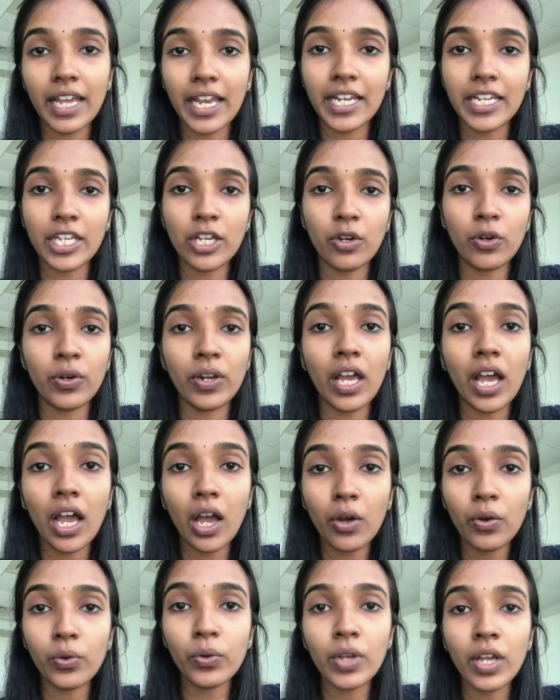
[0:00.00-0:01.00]
idea on
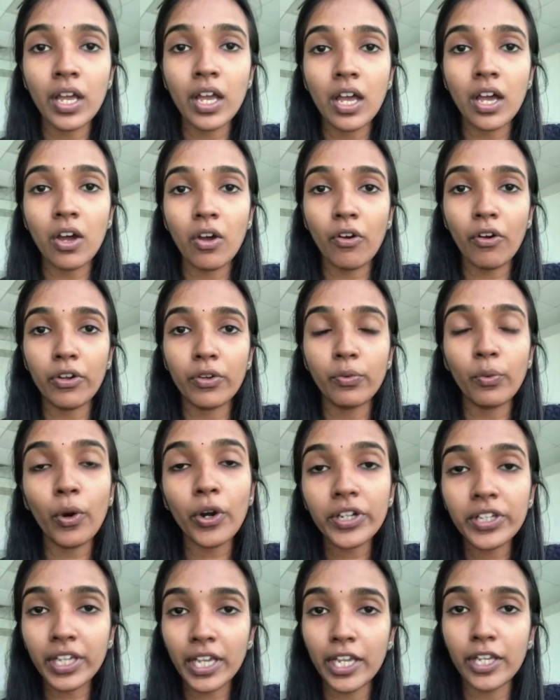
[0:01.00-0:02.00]
how or
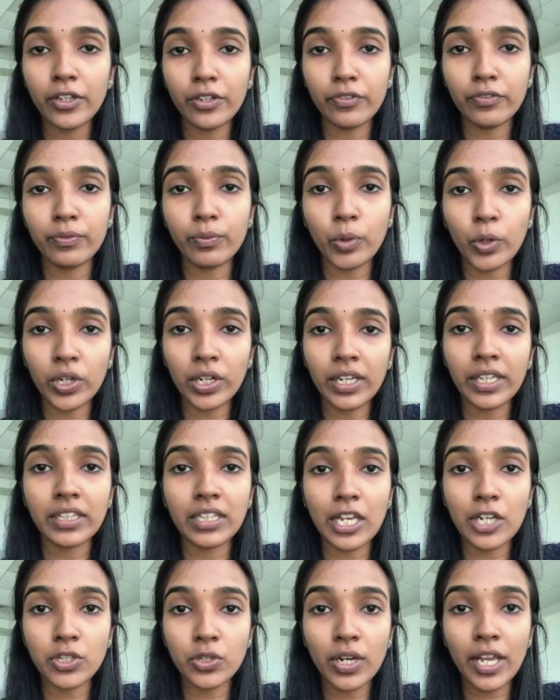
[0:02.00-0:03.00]
what kind of modeling
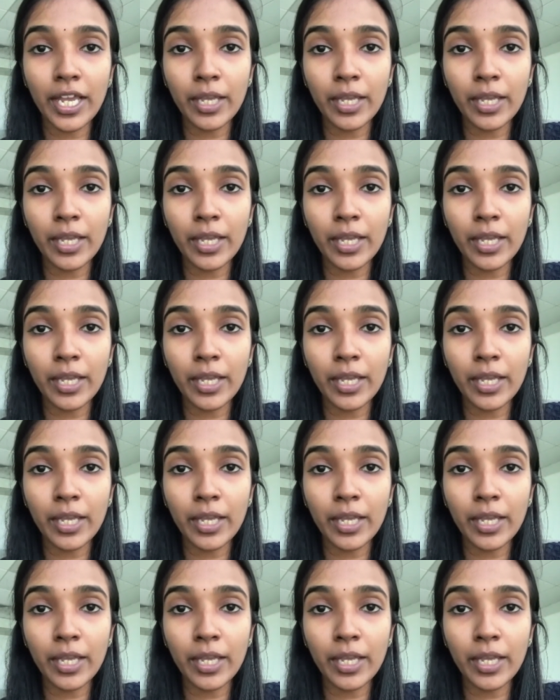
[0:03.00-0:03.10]
that